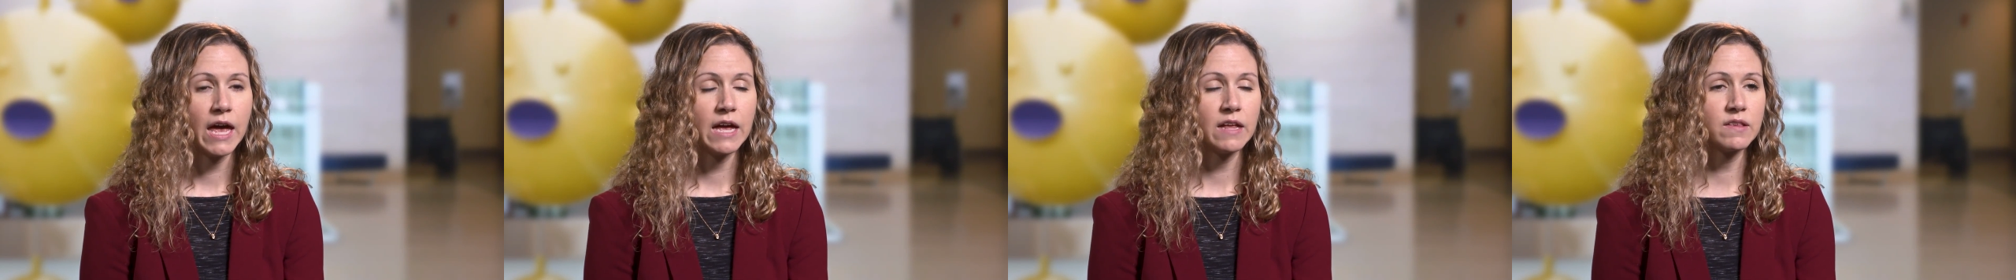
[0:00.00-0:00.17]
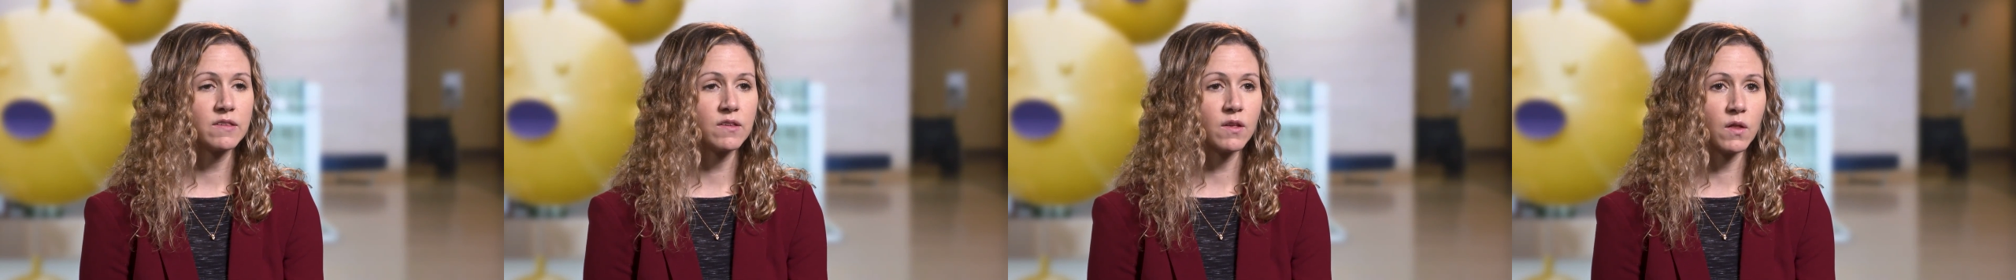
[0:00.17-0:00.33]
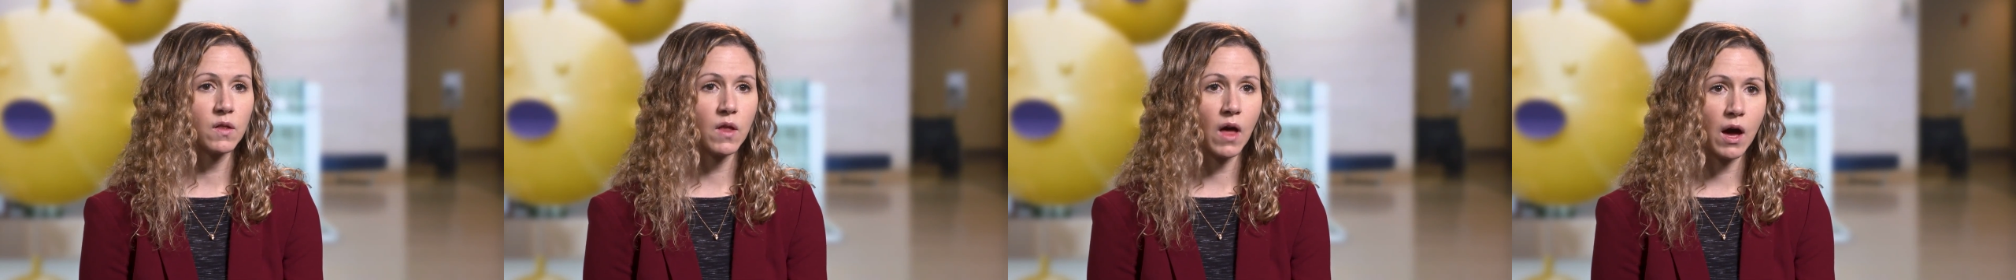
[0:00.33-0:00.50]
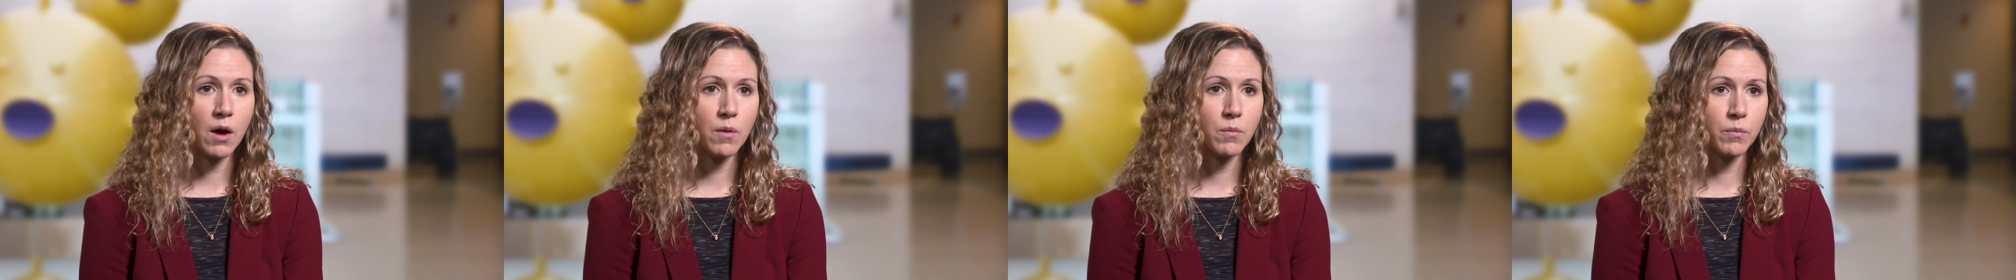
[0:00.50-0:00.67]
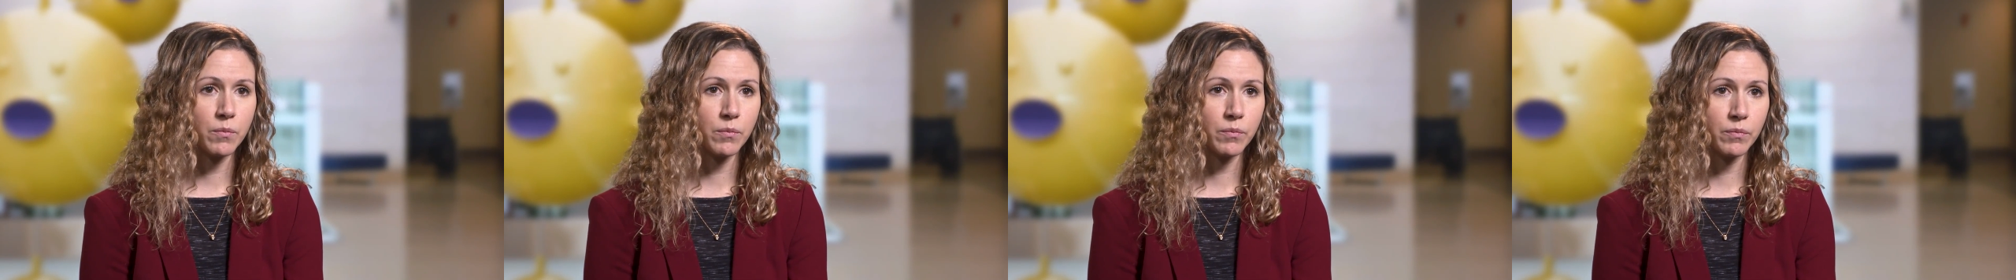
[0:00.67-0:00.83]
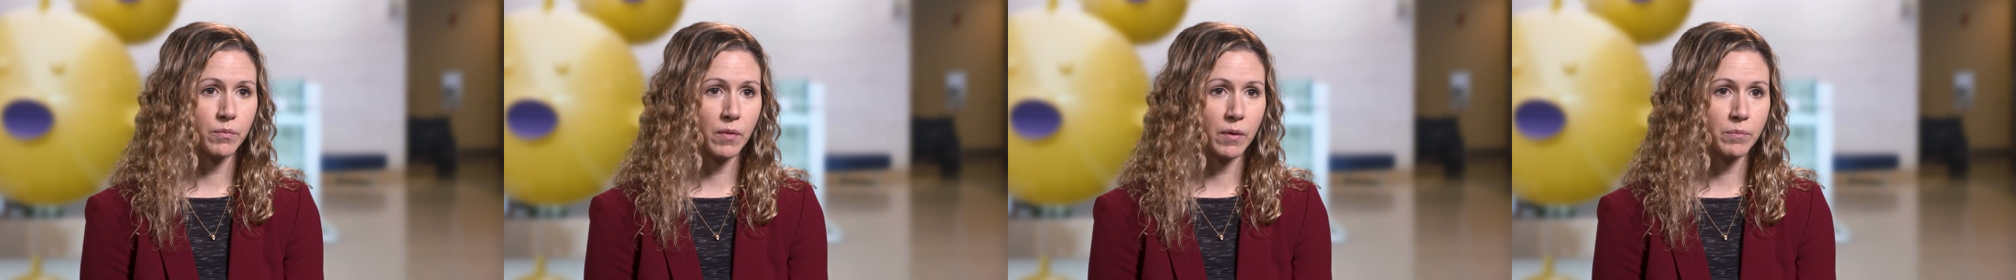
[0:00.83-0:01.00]
it's a lot
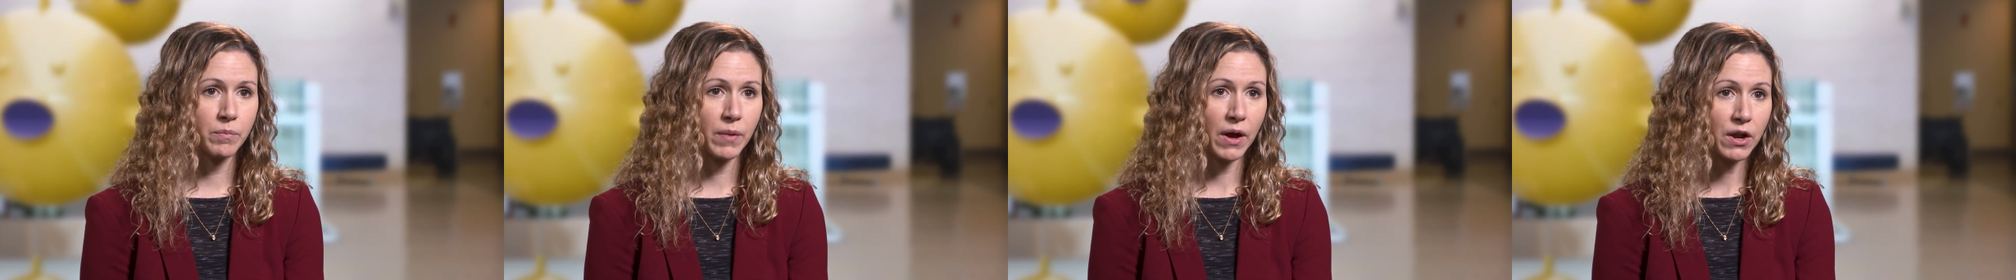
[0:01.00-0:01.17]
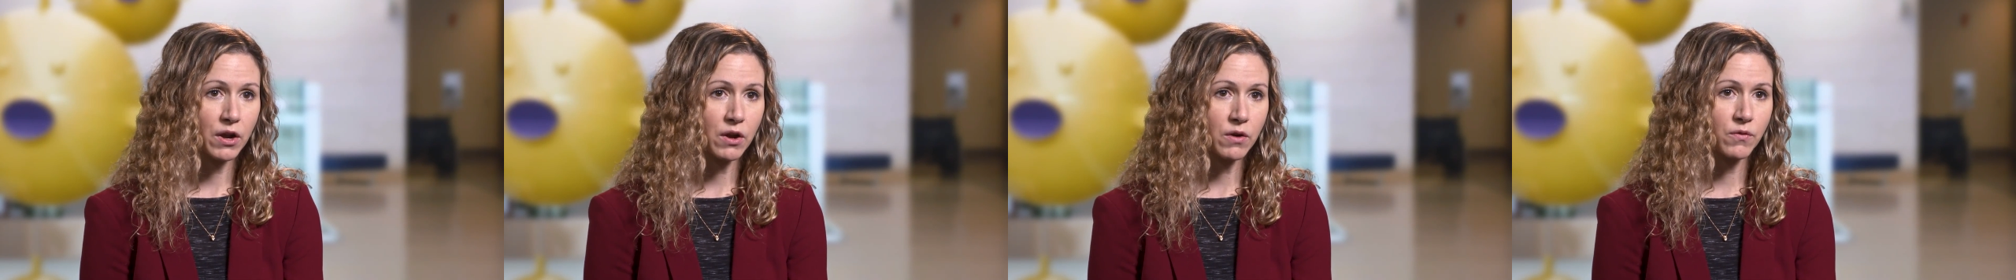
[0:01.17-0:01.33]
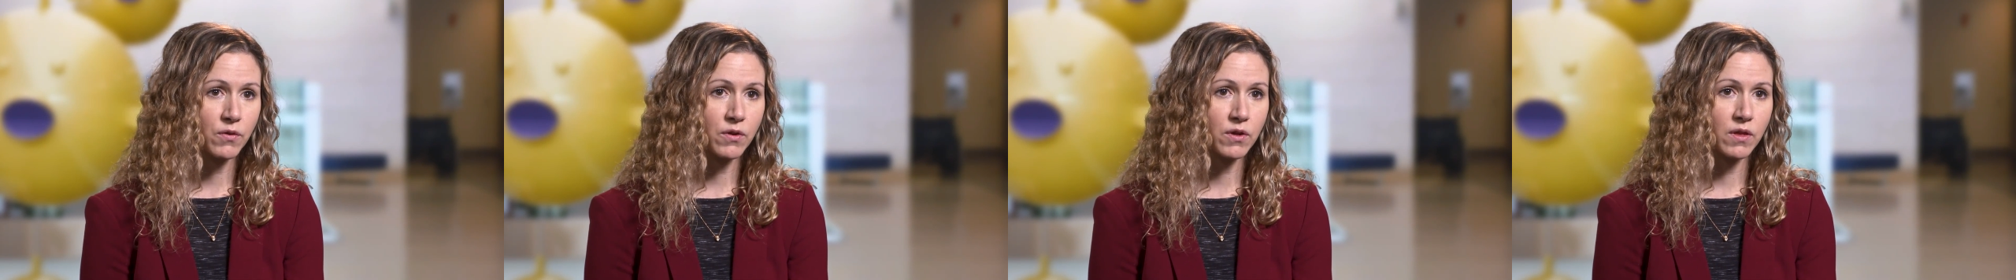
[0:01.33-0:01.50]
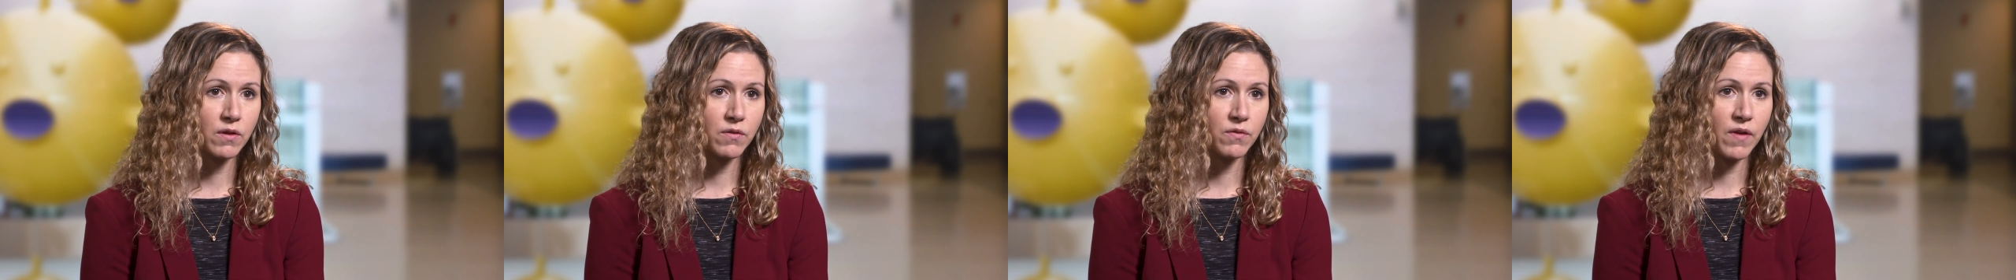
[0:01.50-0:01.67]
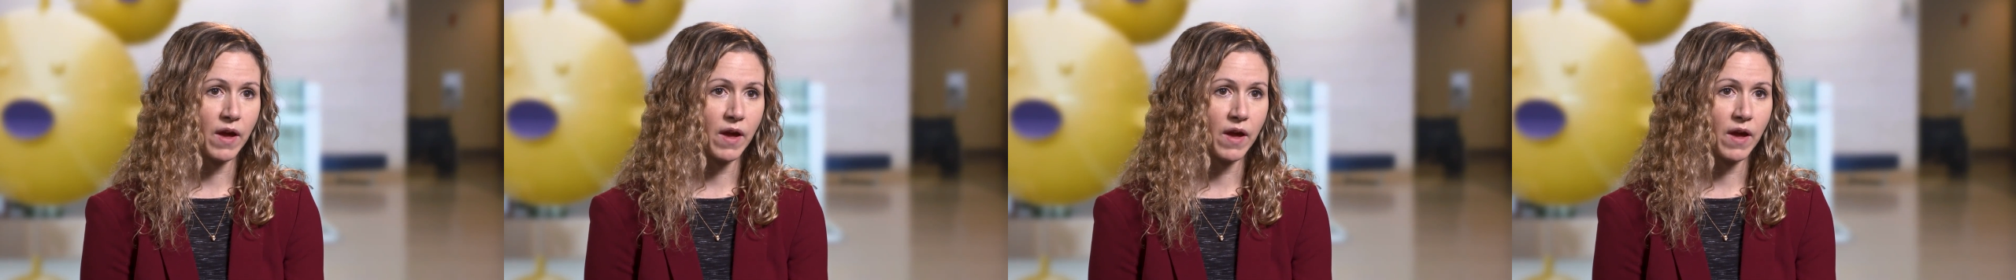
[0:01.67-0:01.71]
better for the